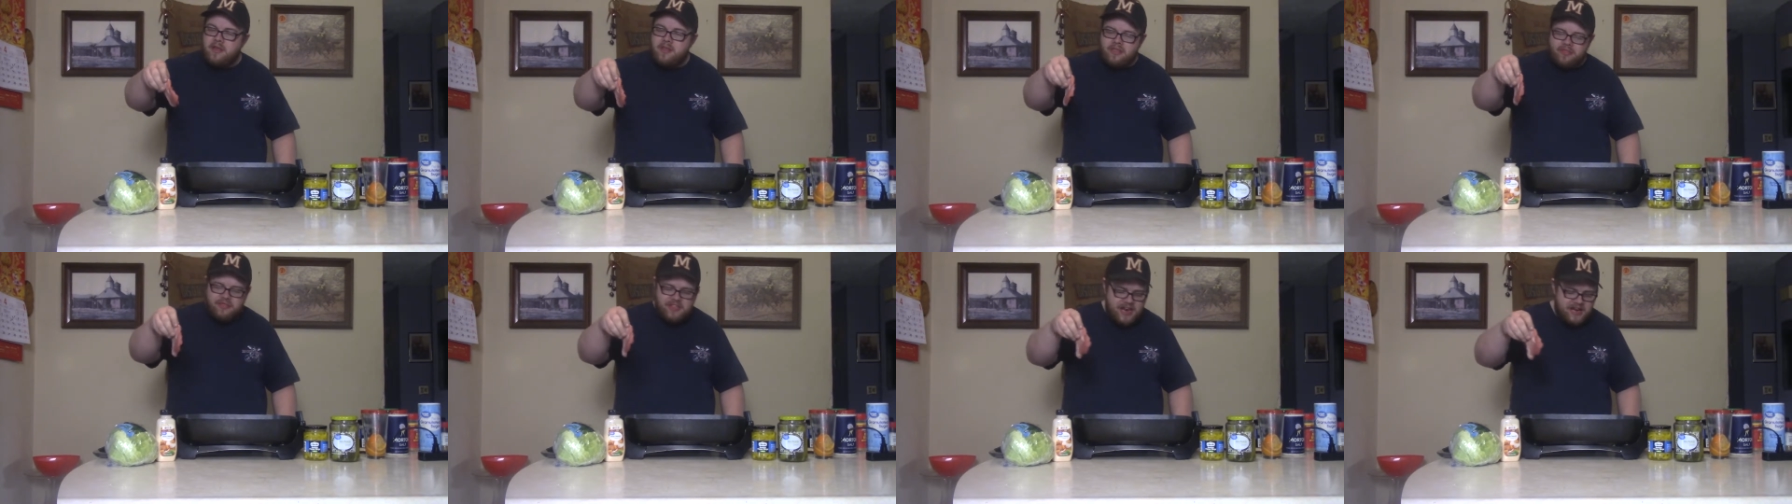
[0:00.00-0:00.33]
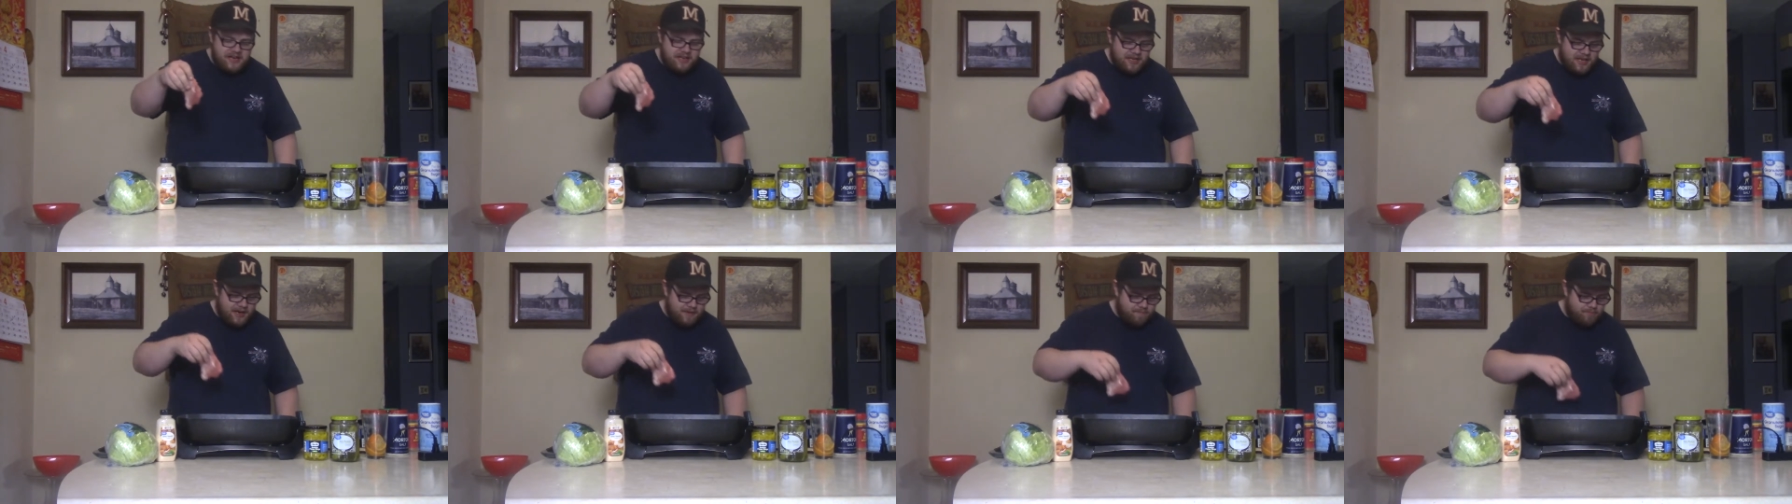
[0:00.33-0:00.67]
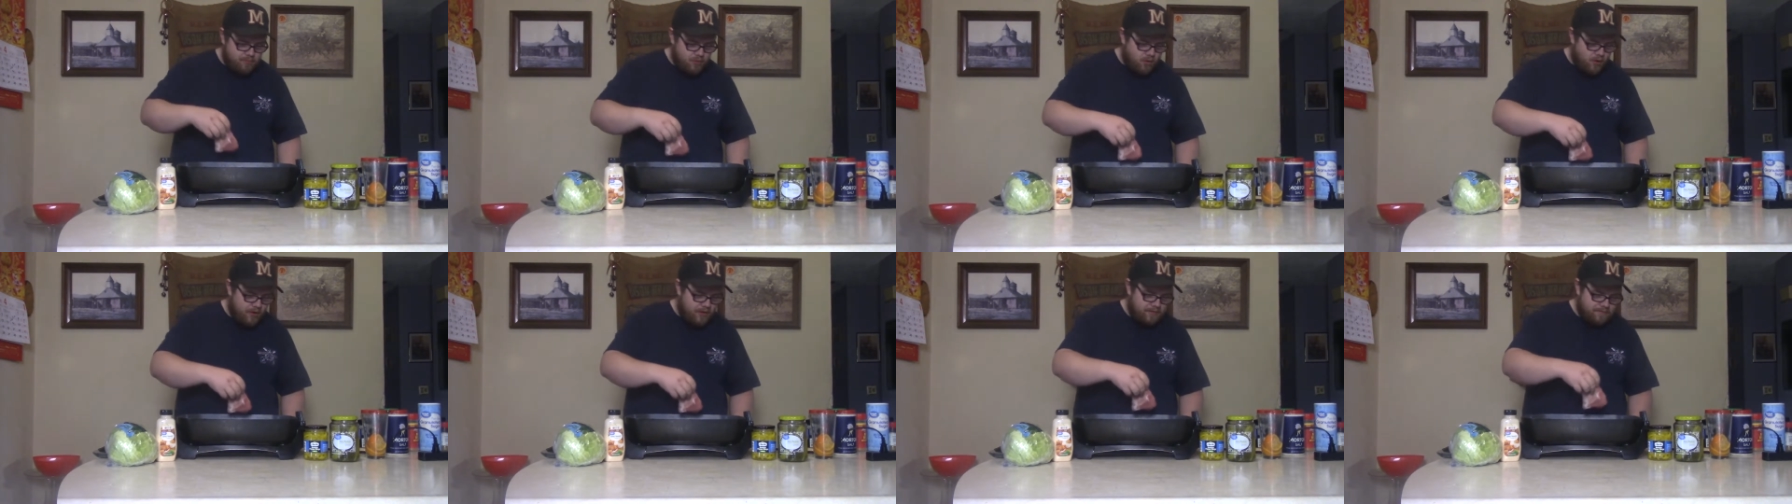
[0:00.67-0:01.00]
thin that
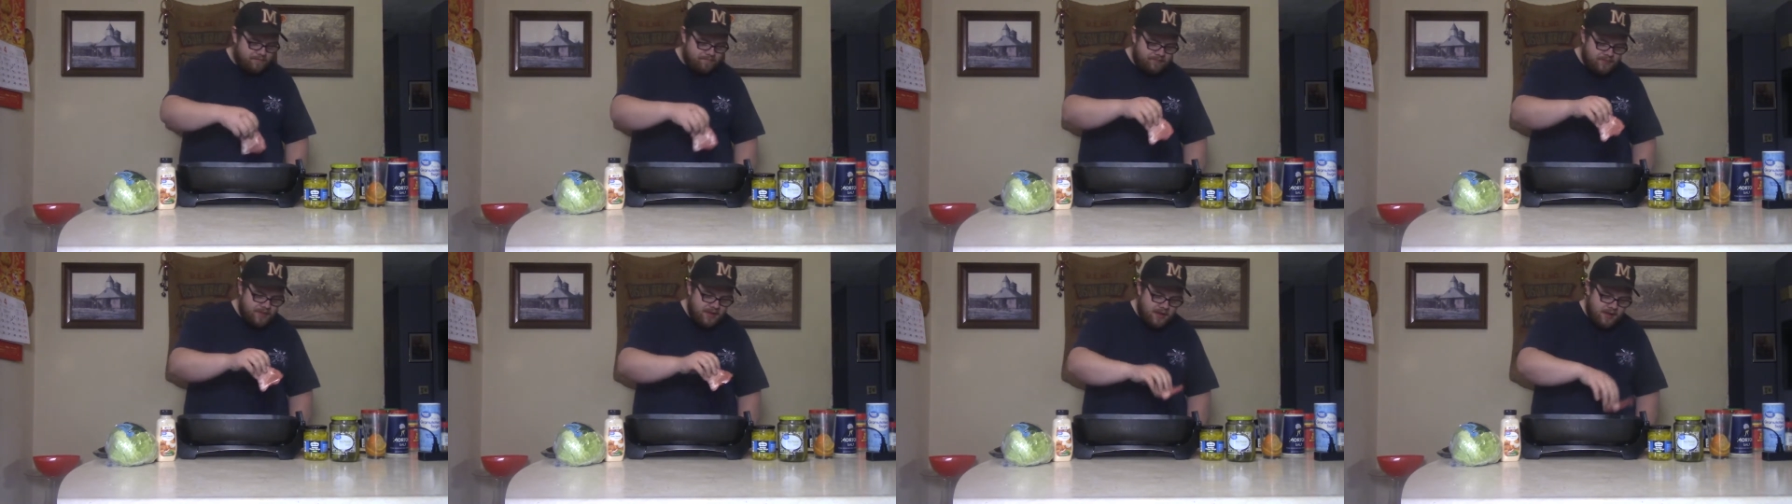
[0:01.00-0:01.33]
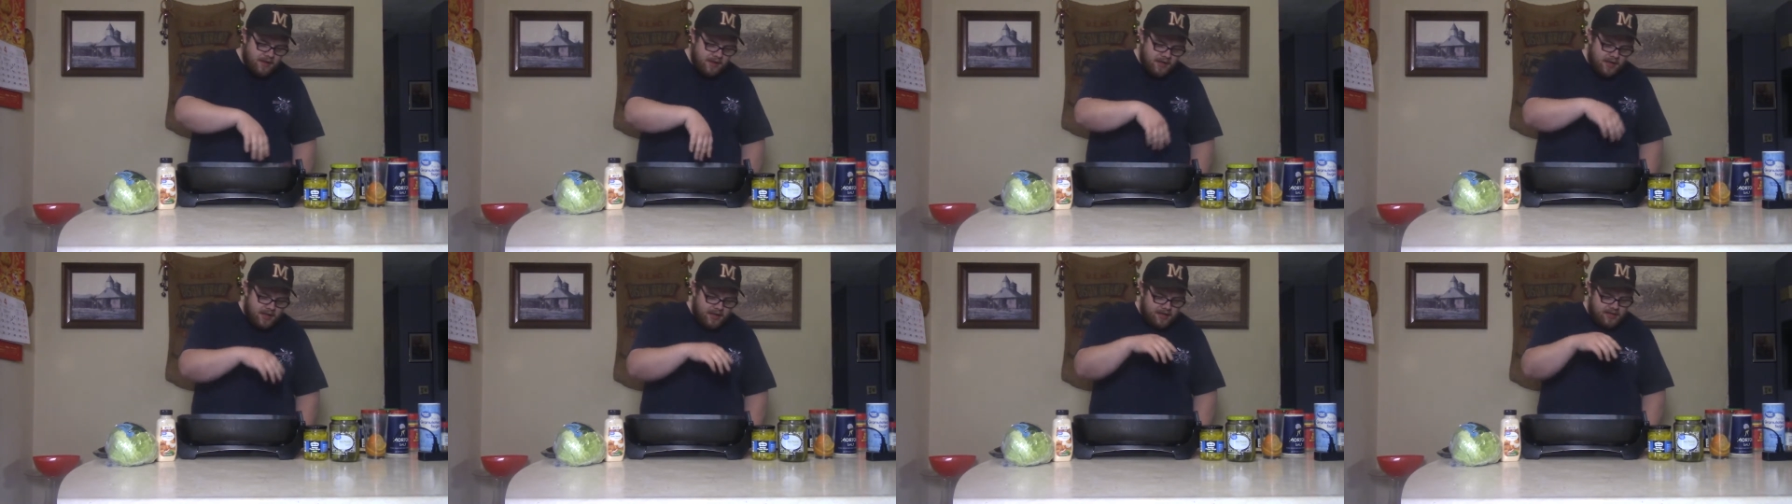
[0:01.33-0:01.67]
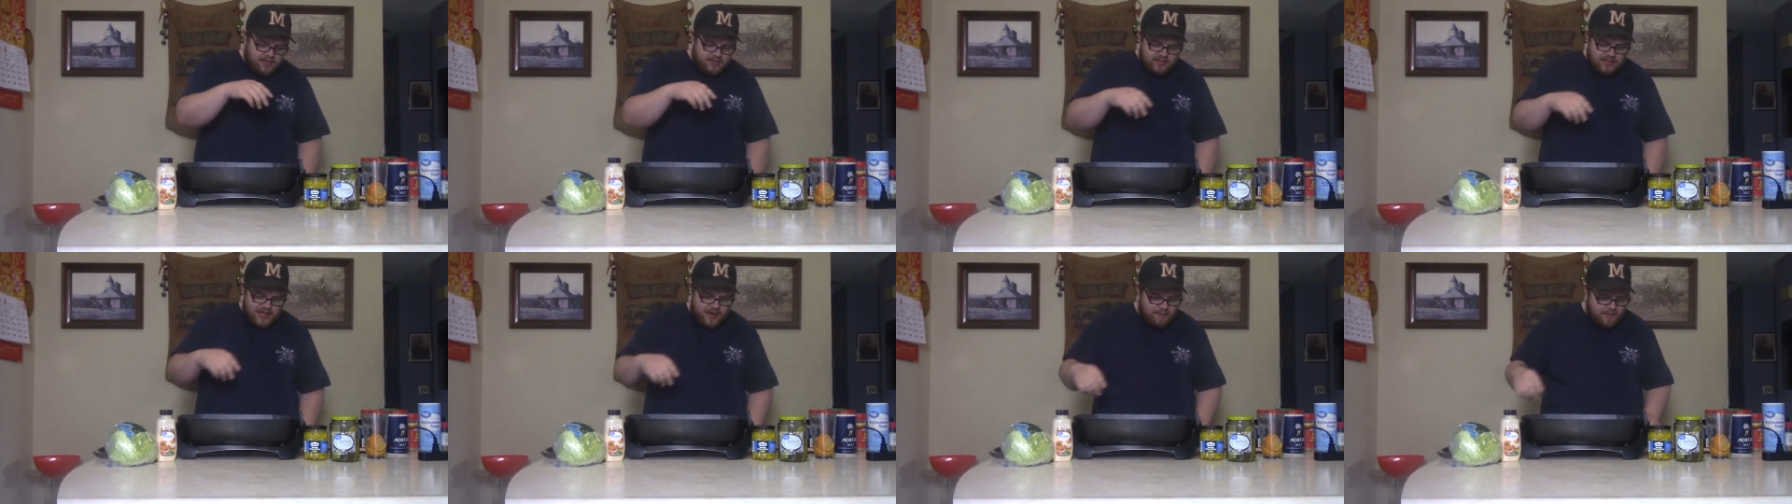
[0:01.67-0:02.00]
pork,
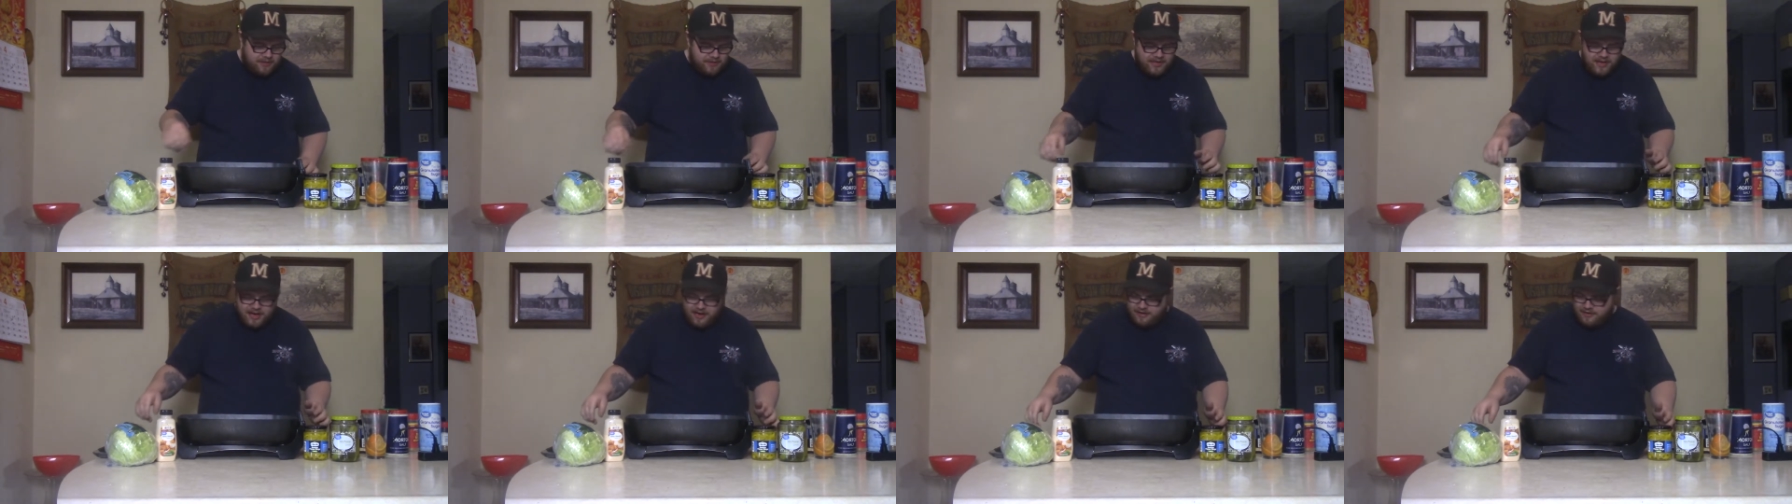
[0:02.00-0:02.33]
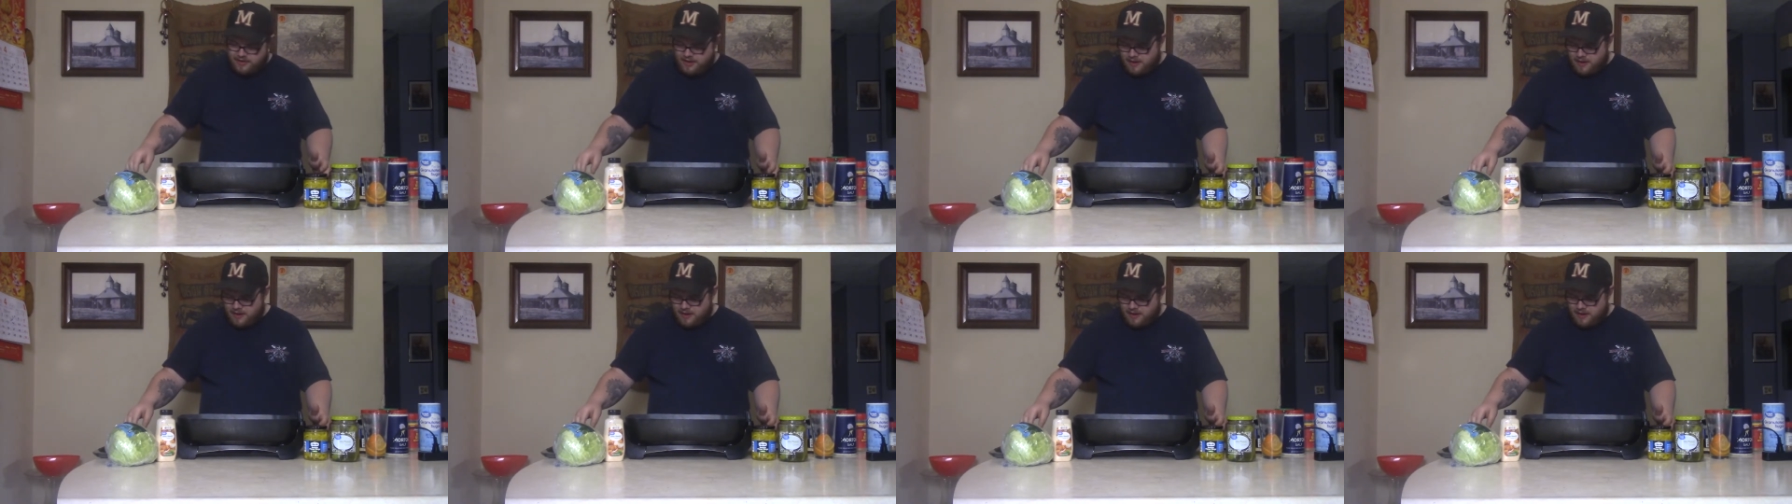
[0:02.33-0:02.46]
slap it down in